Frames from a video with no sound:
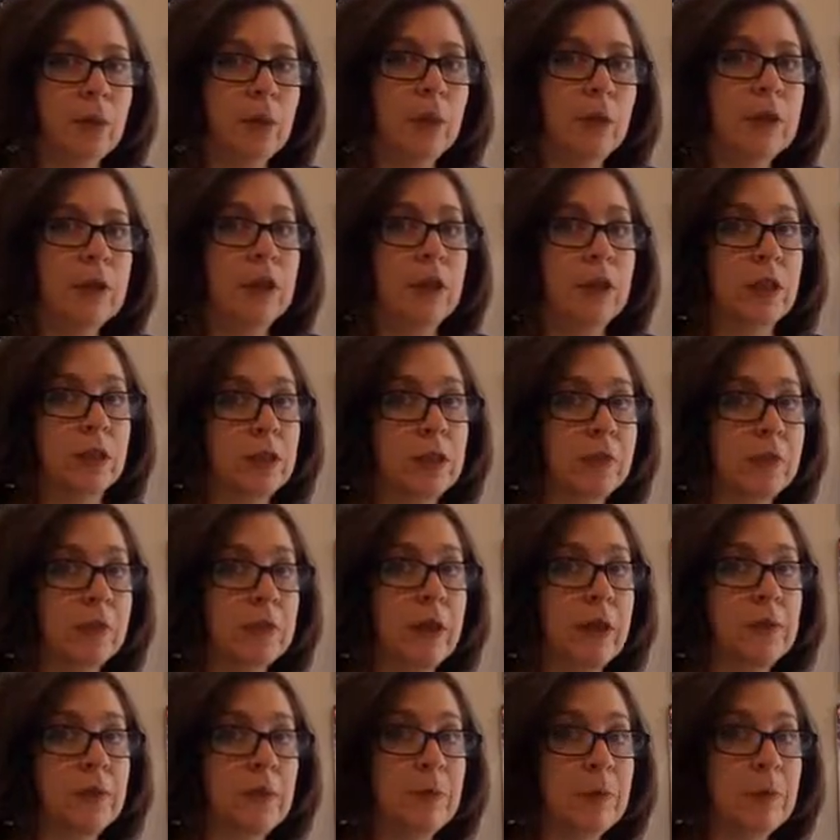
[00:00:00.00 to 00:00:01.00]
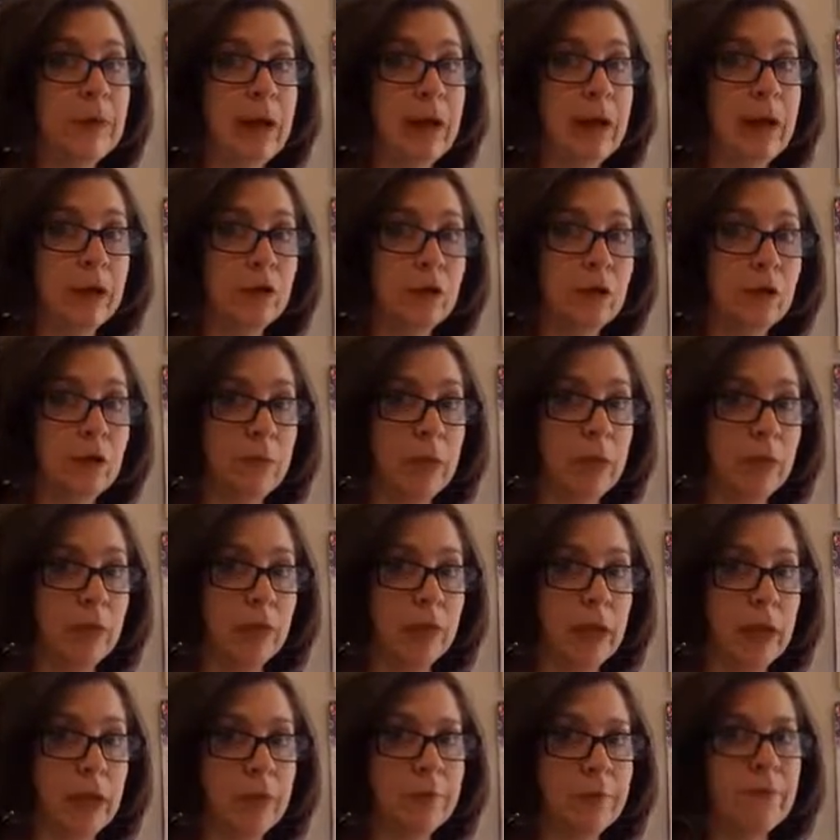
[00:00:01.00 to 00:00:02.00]
which can sometimes be extra
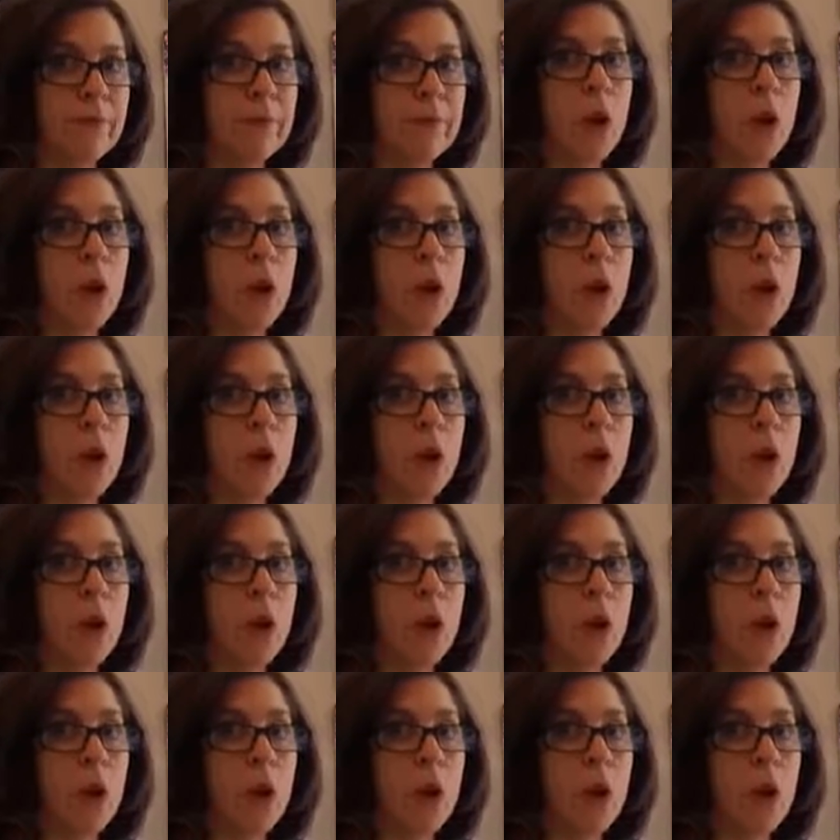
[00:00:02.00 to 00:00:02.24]
bulky,